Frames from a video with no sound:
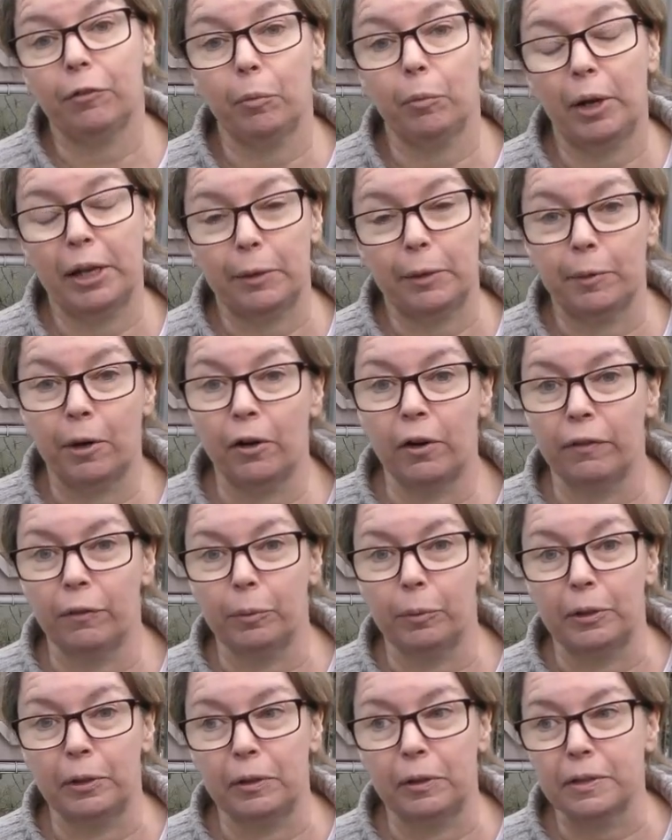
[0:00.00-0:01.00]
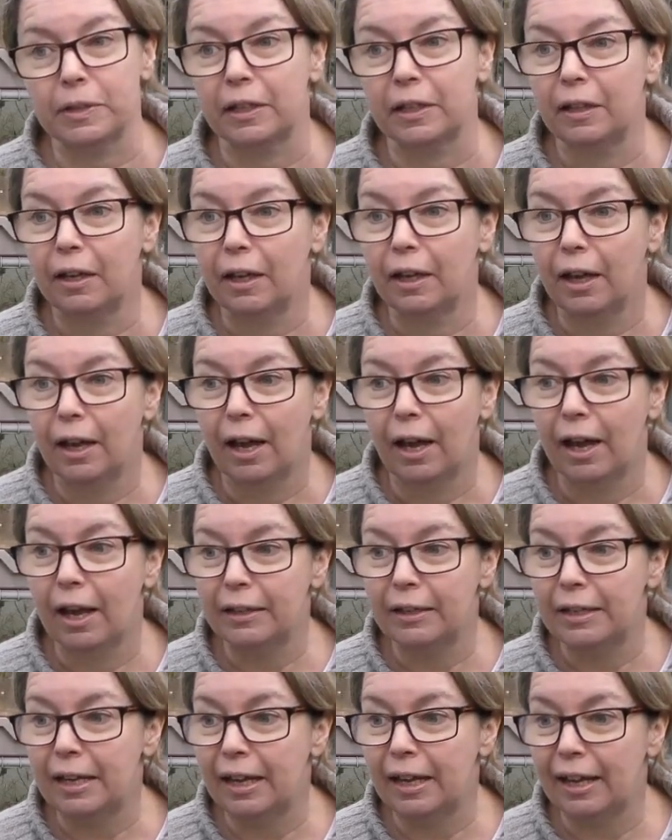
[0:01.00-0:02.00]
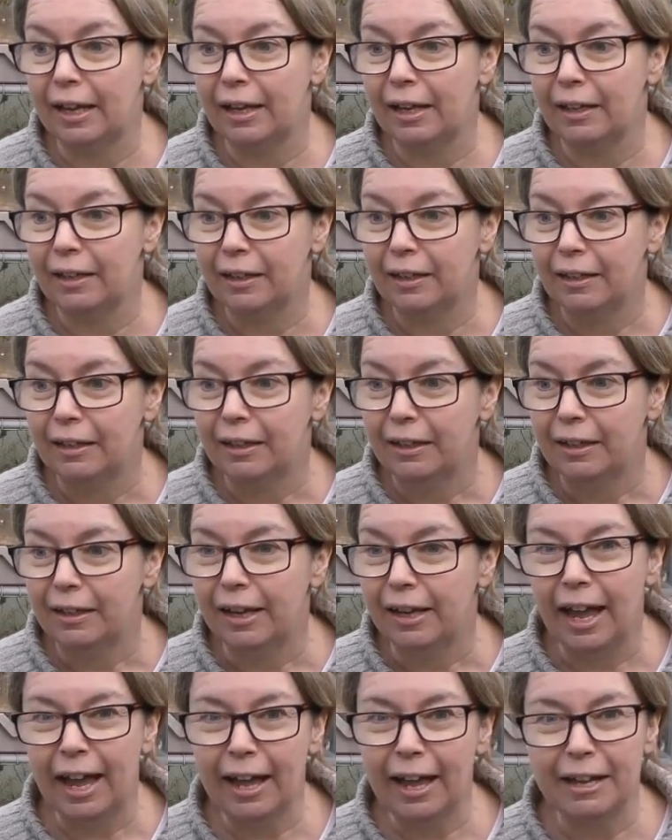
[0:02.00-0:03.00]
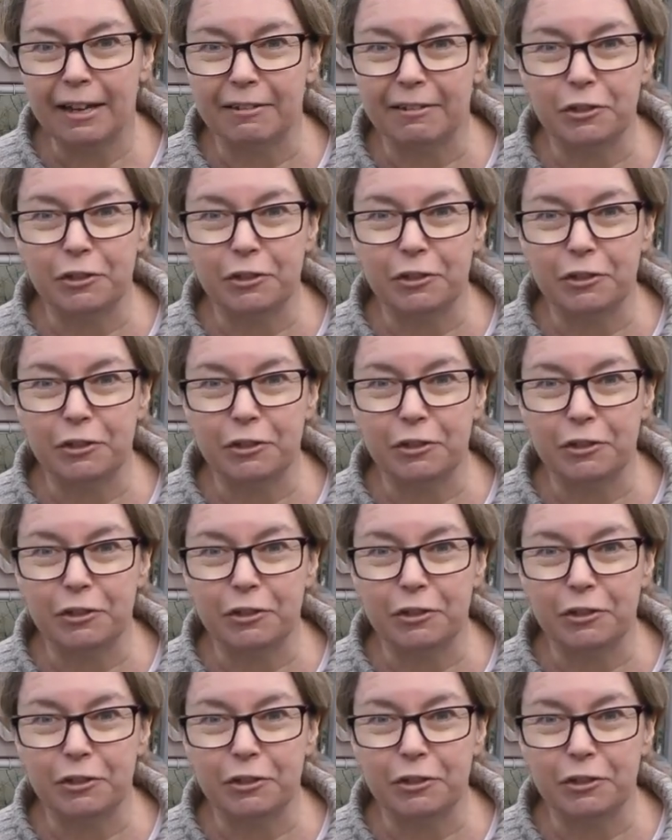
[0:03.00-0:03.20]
where you are in the world. And yeah,